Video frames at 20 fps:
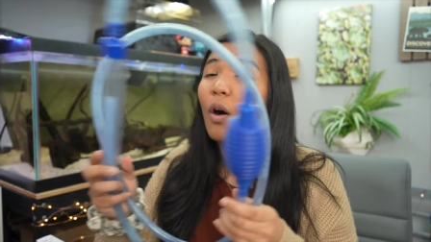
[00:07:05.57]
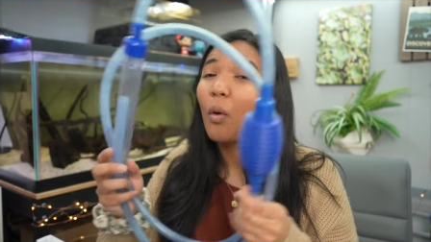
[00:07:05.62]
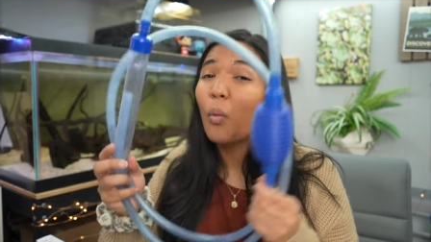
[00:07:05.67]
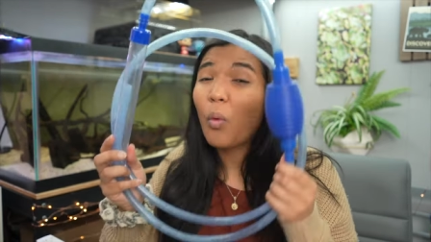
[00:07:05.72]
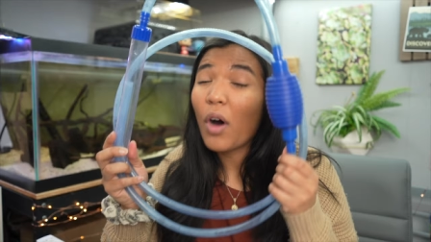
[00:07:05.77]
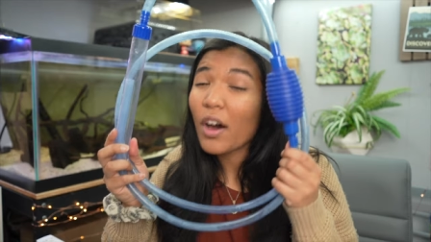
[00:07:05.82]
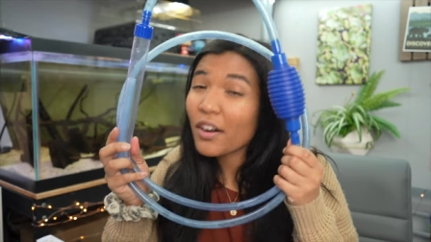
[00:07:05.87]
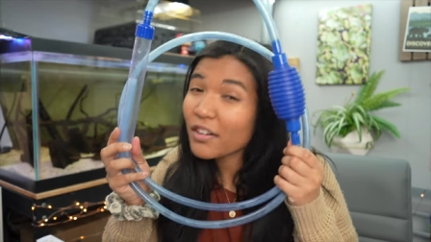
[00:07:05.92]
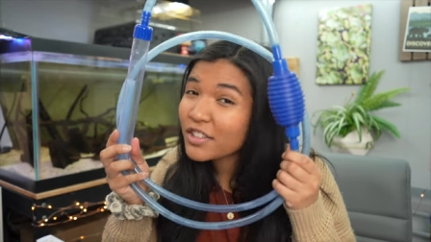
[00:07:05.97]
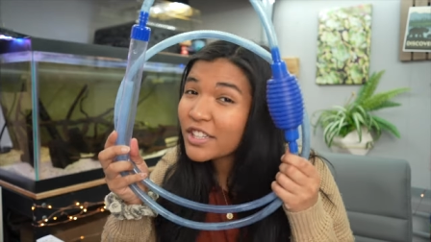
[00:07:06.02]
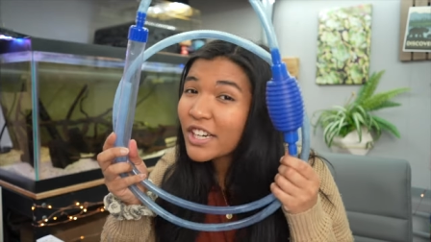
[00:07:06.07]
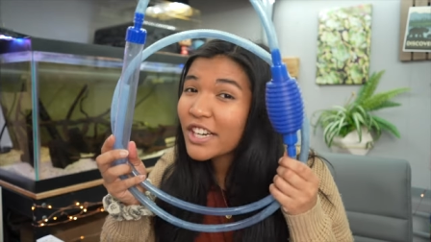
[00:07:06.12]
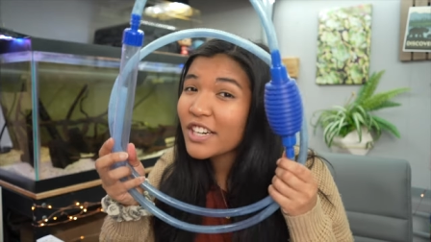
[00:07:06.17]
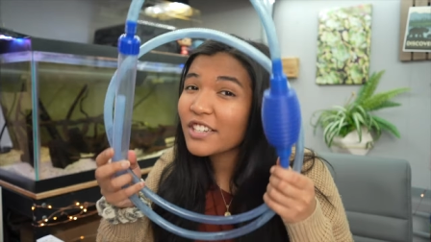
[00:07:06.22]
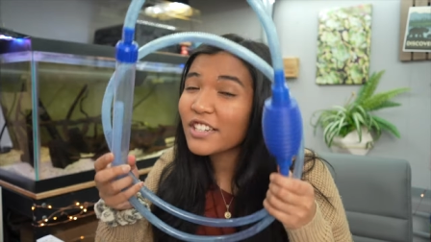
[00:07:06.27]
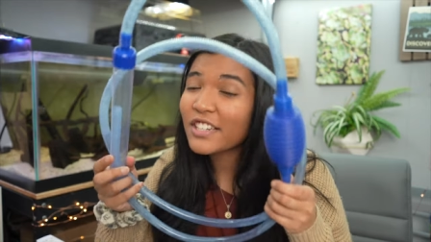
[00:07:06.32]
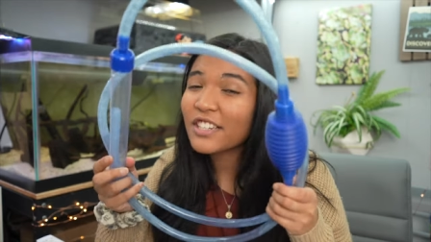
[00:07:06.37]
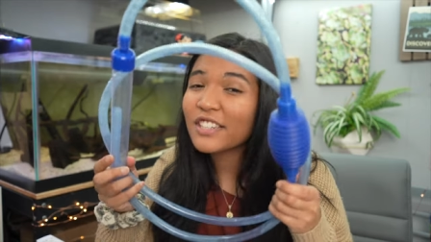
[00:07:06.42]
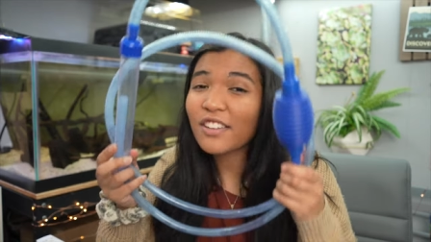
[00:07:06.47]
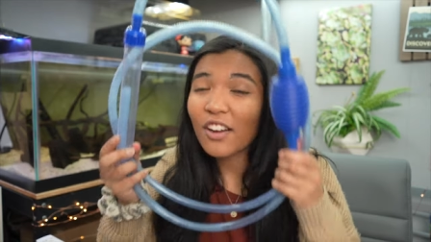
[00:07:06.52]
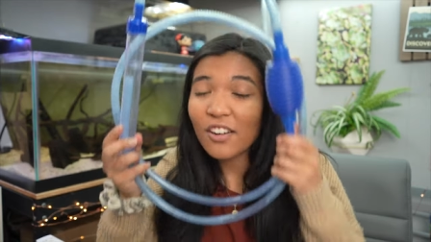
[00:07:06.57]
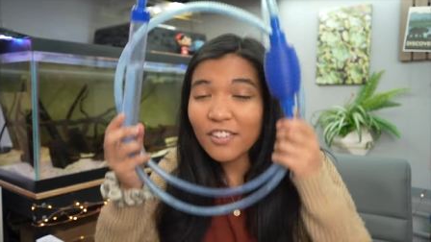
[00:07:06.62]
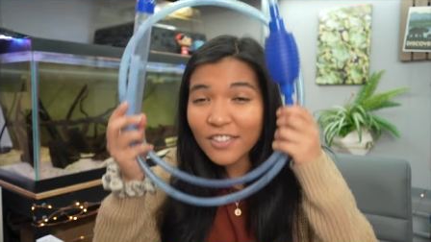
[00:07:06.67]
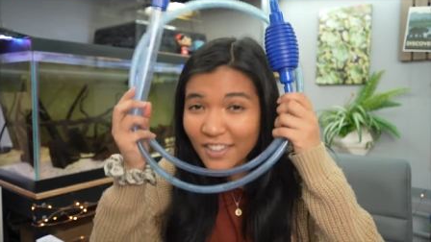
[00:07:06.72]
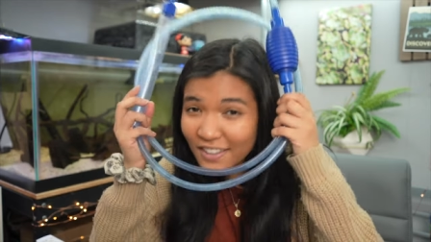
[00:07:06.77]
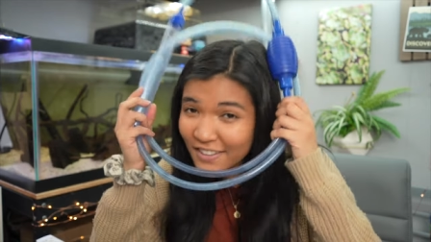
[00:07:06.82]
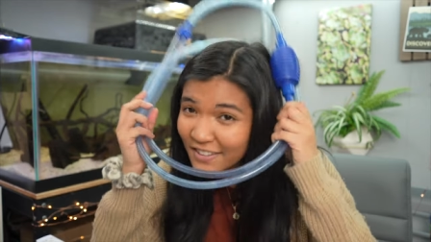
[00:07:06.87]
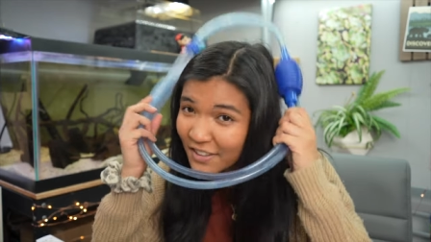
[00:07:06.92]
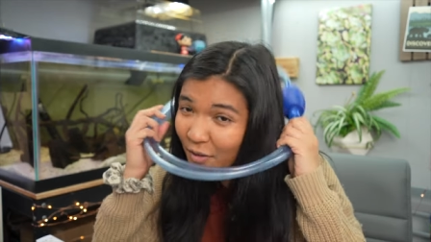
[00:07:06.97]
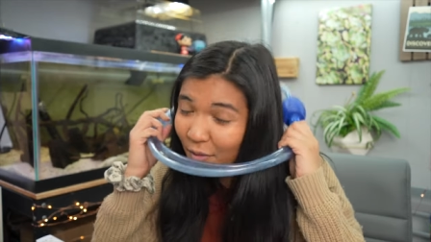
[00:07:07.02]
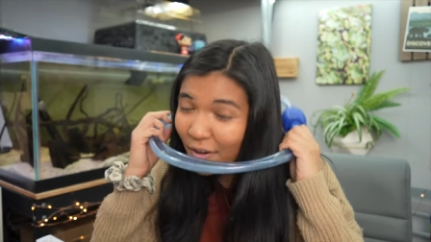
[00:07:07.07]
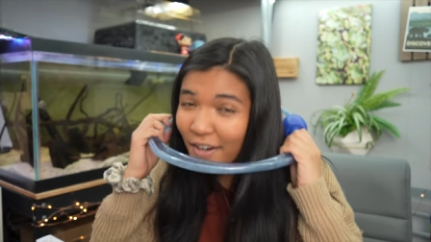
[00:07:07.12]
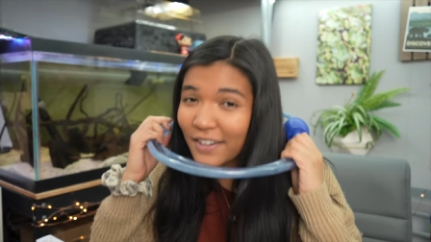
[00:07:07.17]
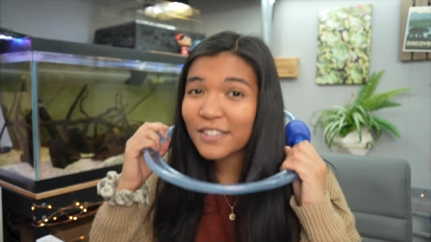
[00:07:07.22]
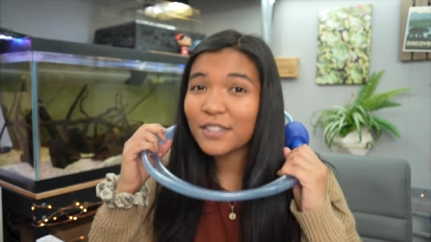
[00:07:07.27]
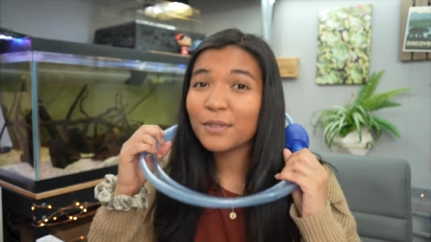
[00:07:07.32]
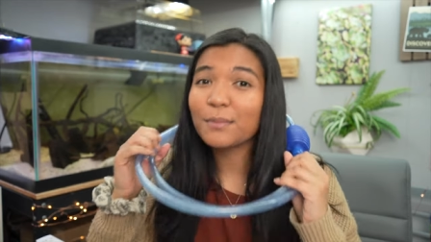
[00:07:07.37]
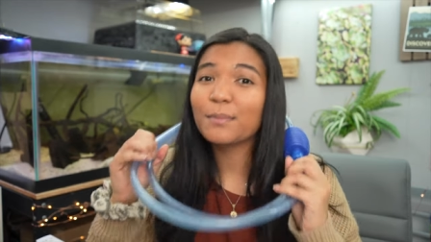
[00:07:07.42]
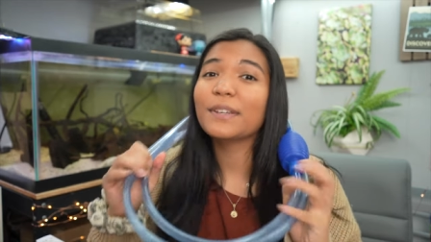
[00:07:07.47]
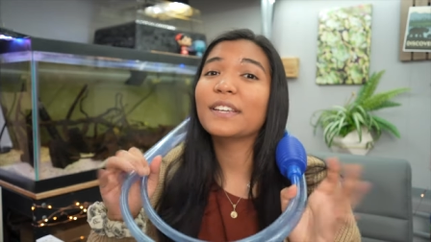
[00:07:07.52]
Water changes are just
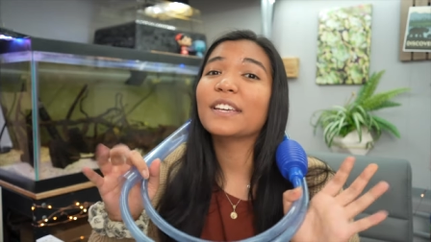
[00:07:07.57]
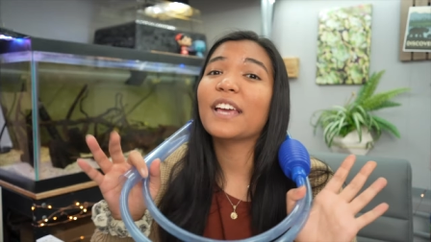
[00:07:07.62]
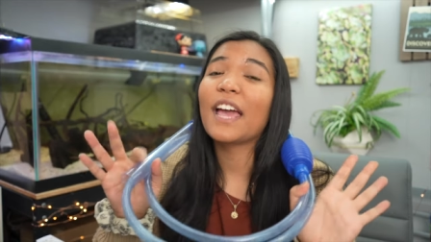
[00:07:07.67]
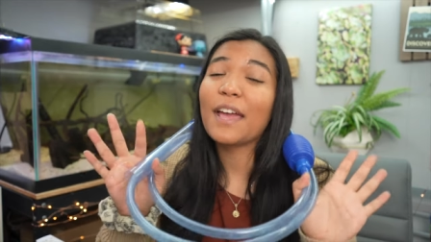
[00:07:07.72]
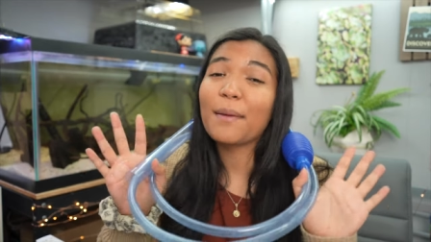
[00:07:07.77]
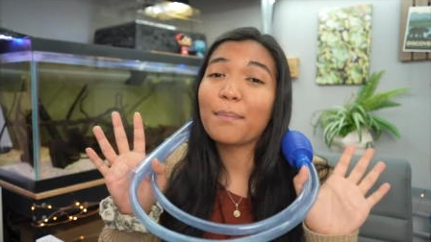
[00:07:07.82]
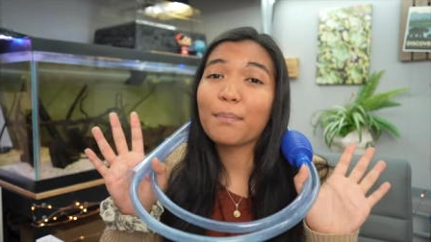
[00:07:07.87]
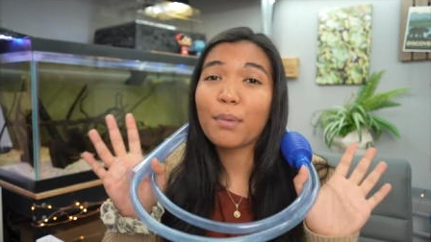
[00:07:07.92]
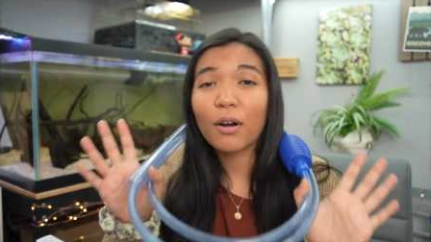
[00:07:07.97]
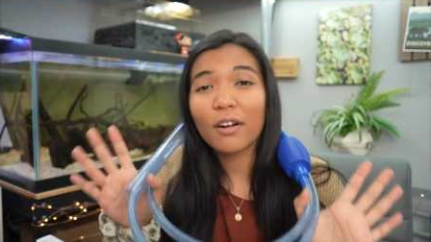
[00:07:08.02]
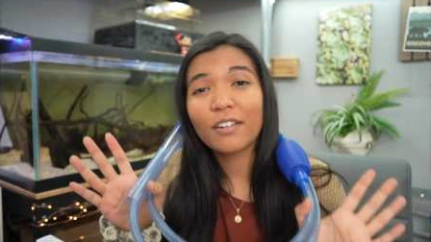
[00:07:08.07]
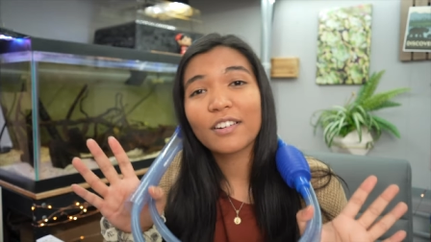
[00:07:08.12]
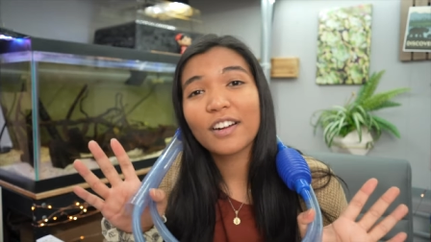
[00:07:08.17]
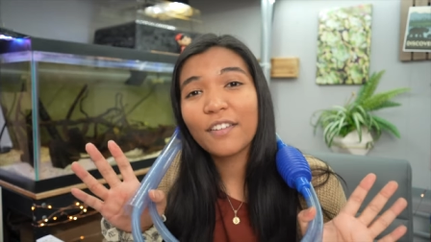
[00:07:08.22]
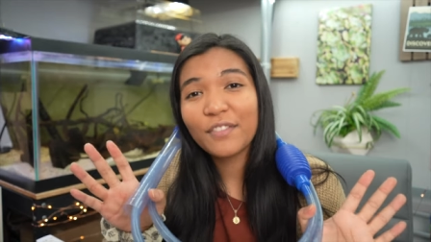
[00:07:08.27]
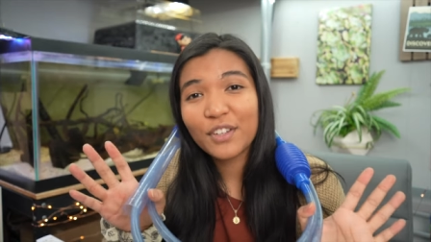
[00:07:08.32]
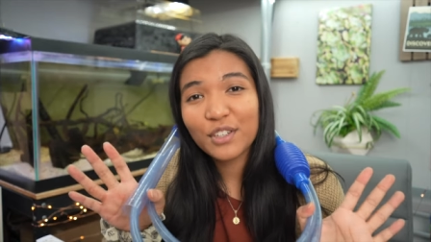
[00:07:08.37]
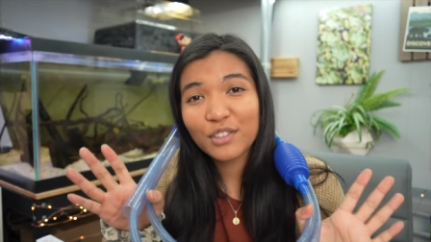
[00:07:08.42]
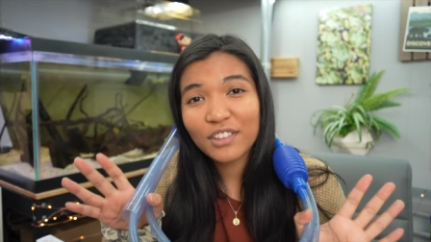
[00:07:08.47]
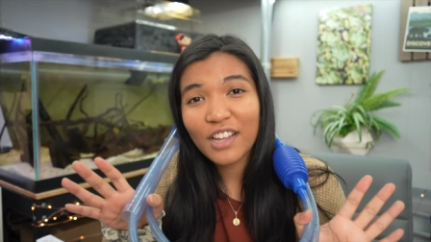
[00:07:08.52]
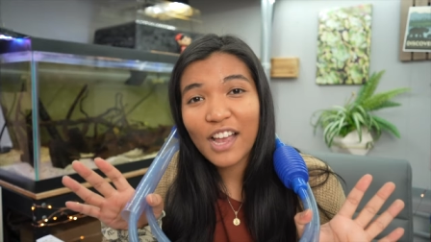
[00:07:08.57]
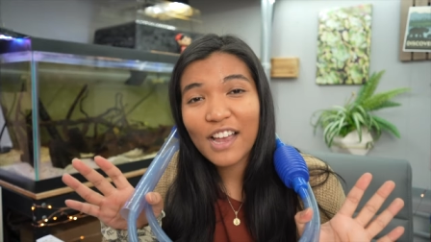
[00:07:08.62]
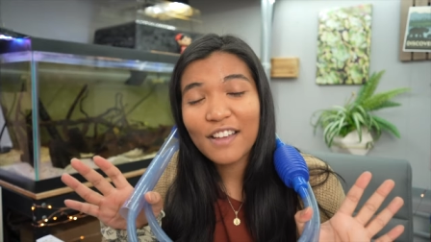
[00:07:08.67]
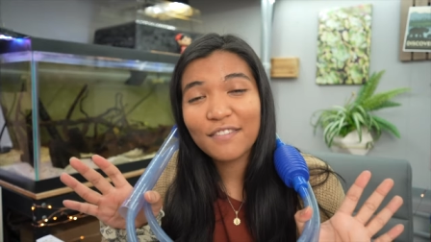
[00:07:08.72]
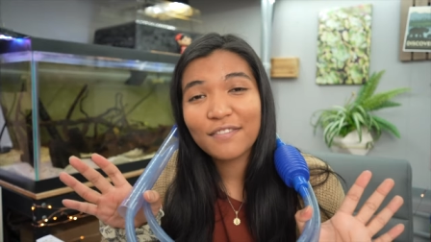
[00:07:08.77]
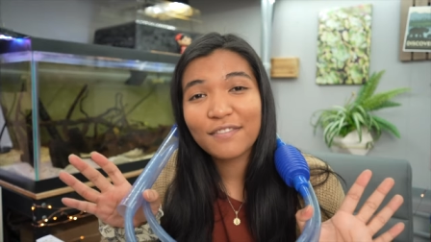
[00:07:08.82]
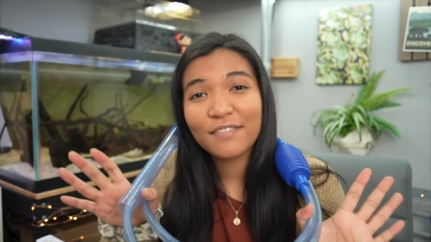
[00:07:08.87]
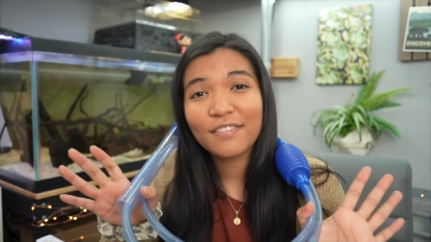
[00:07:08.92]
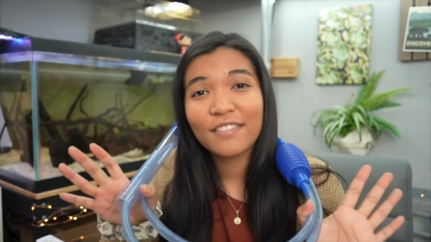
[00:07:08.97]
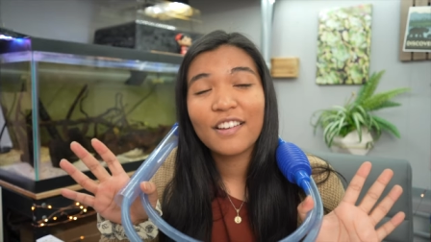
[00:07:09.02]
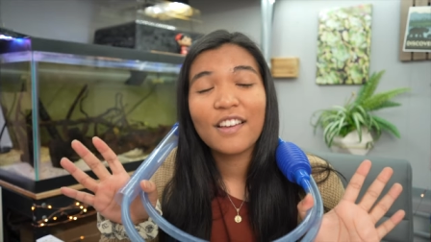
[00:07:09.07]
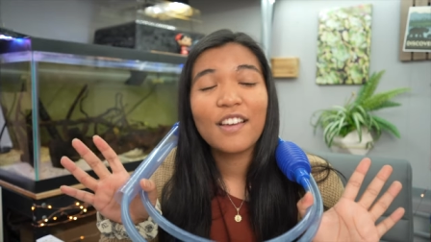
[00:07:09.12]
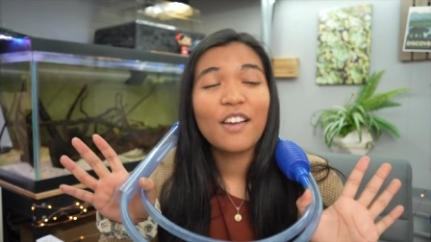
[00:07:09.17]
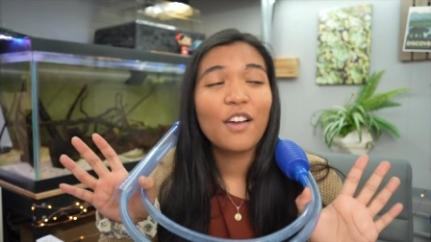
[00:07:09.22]
going to be a part of your life